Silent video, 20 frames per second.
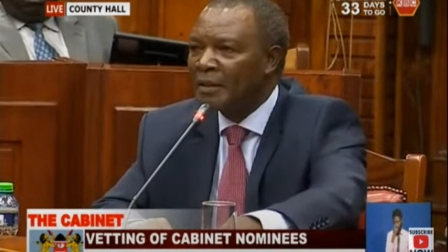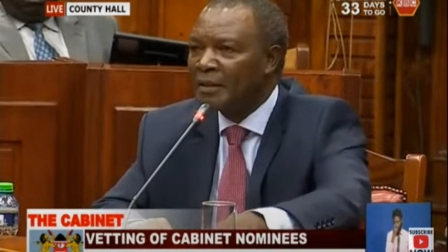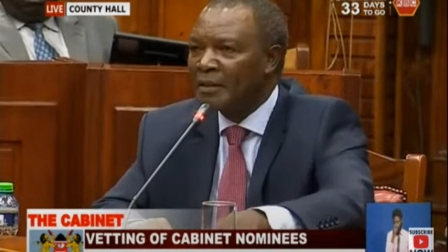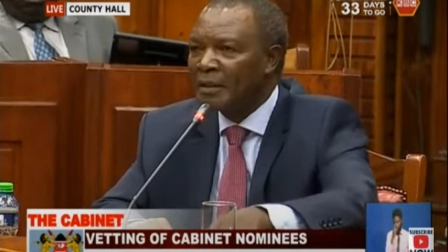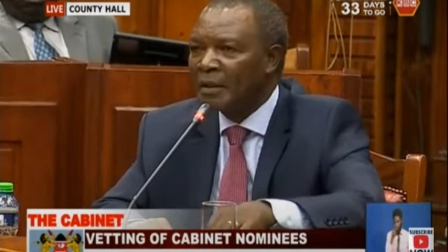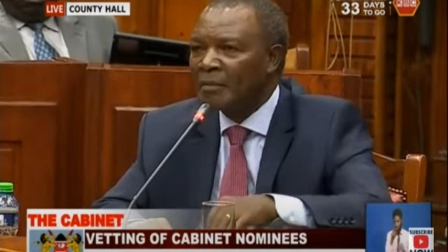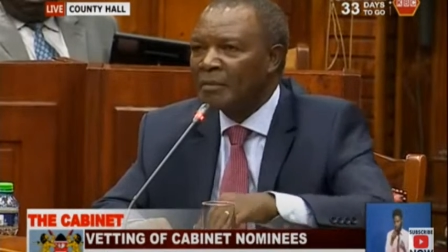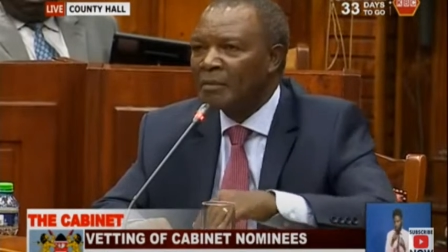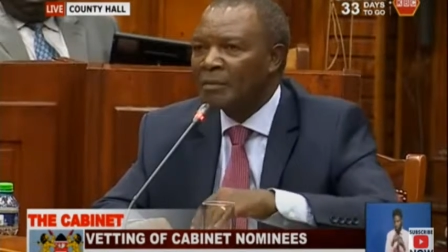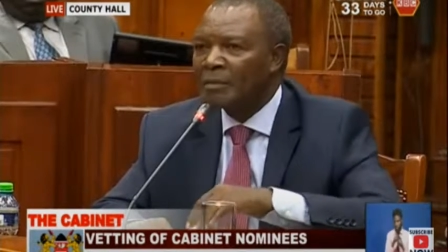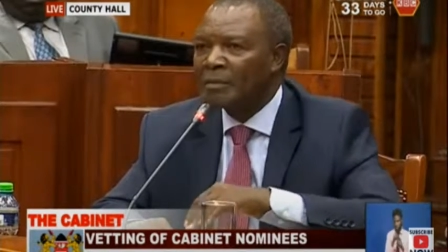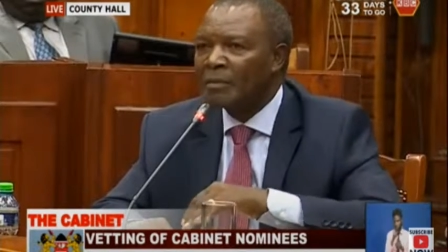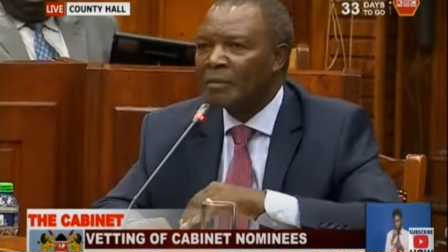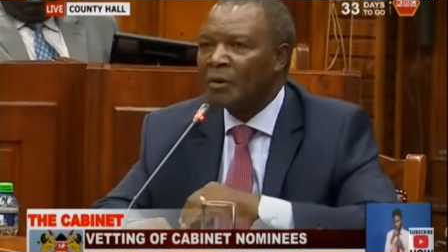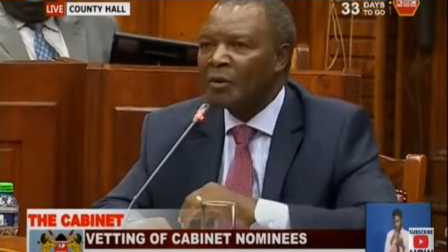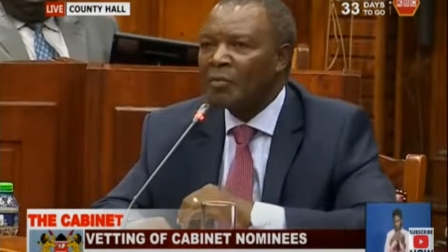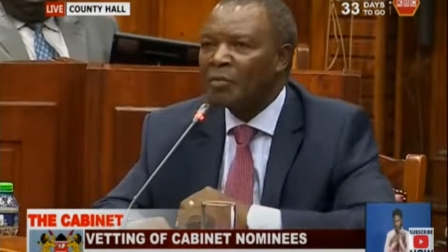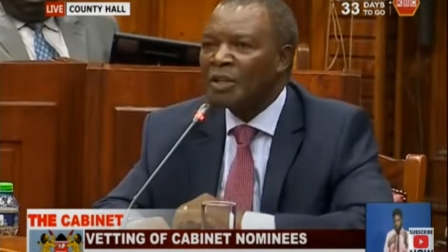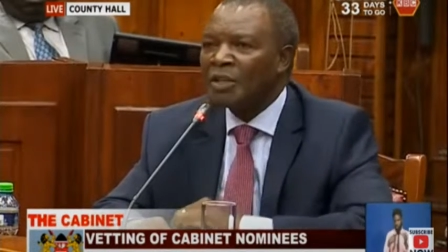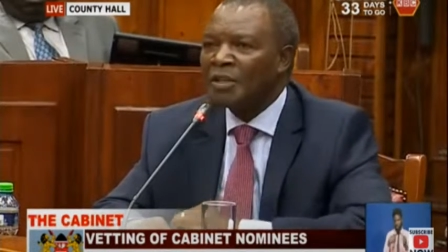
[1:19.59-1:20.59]
some
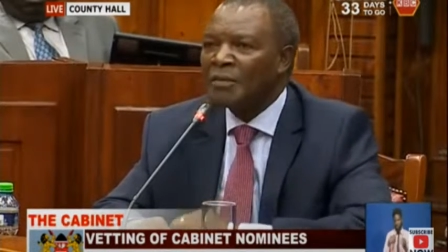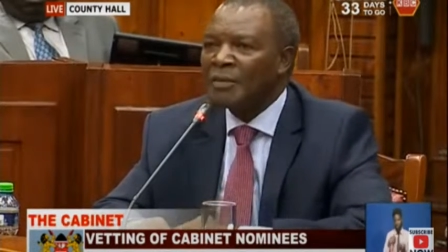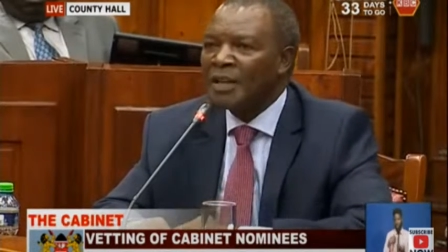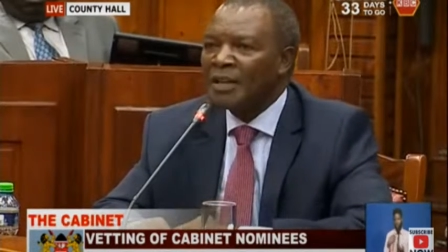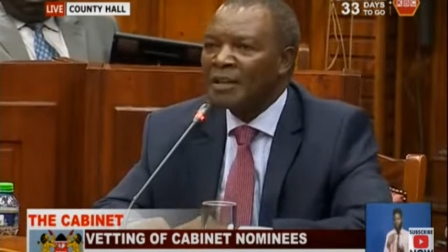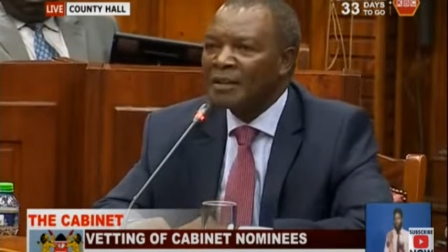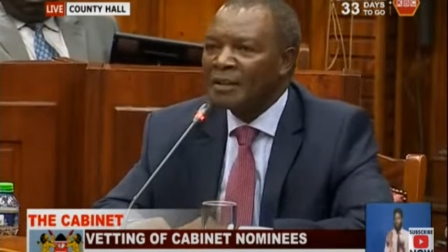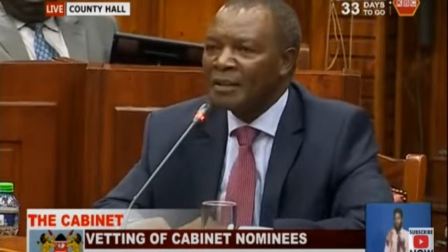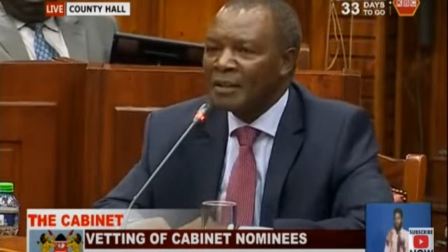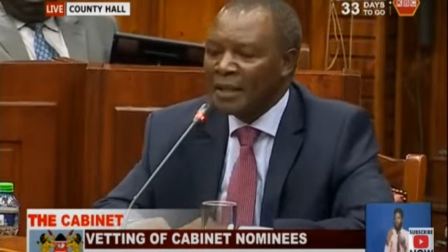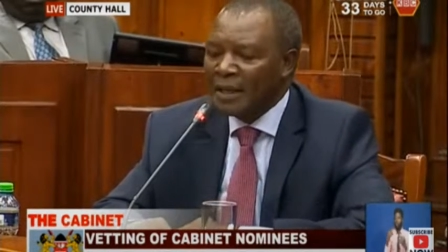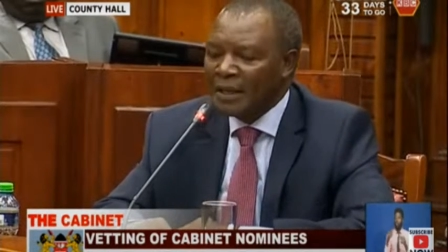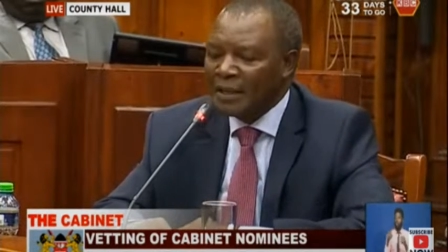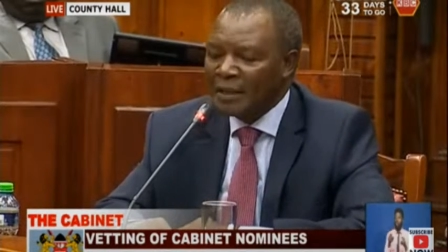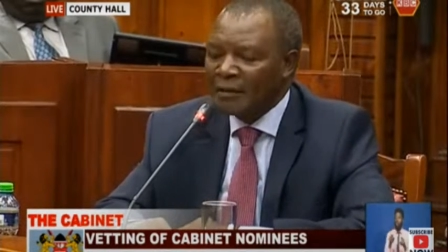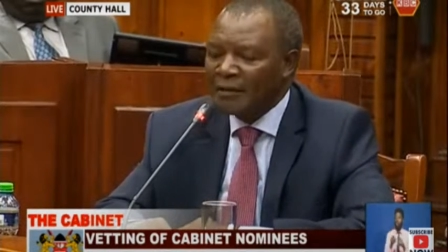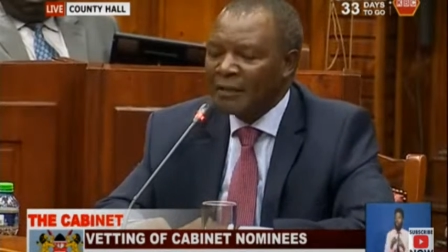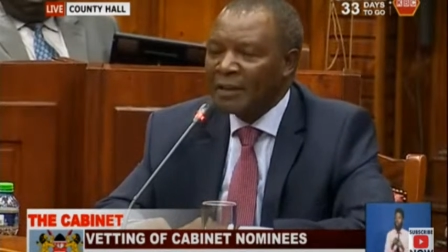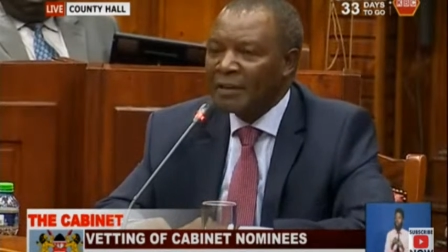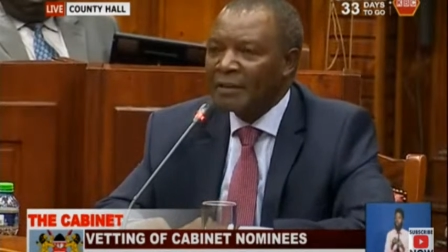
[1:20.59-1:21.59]
commitments
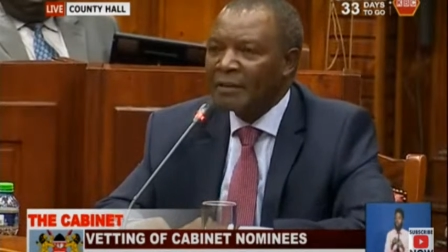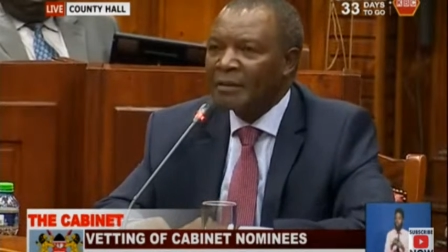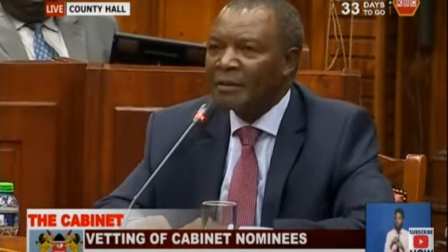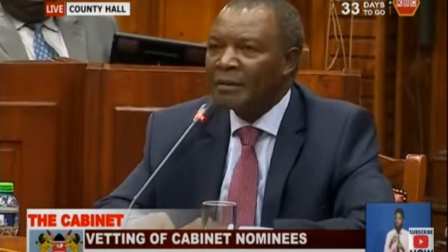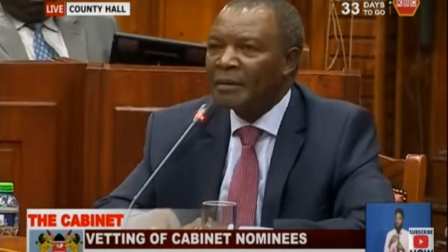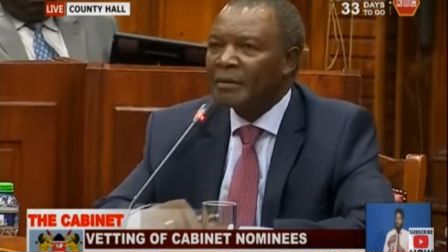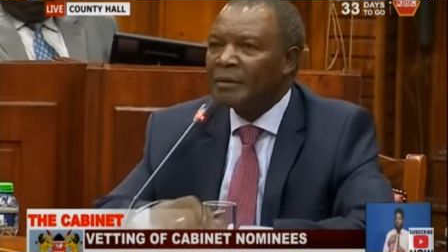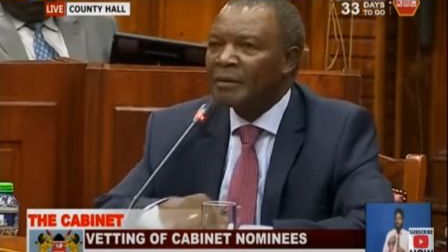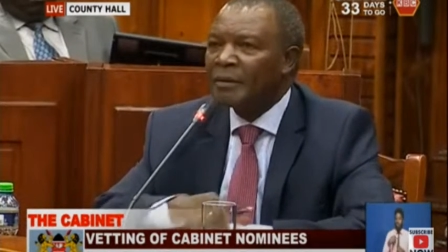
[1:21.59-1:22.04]
and even